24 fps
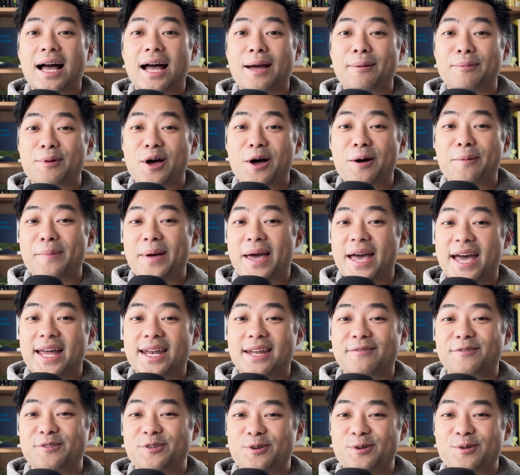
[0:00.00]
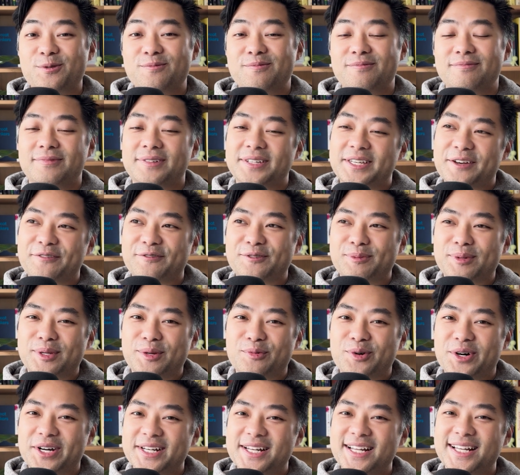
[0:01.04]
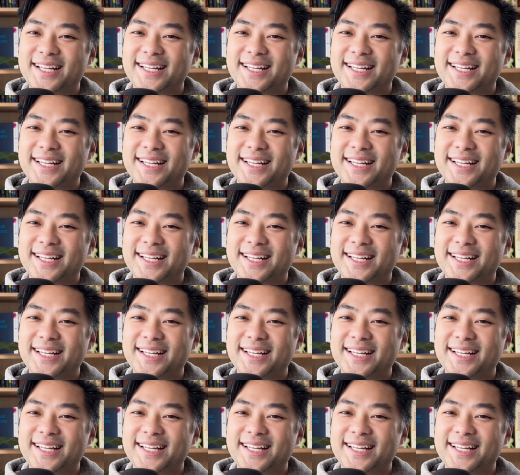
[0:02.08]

I'm not mad if you gift me one.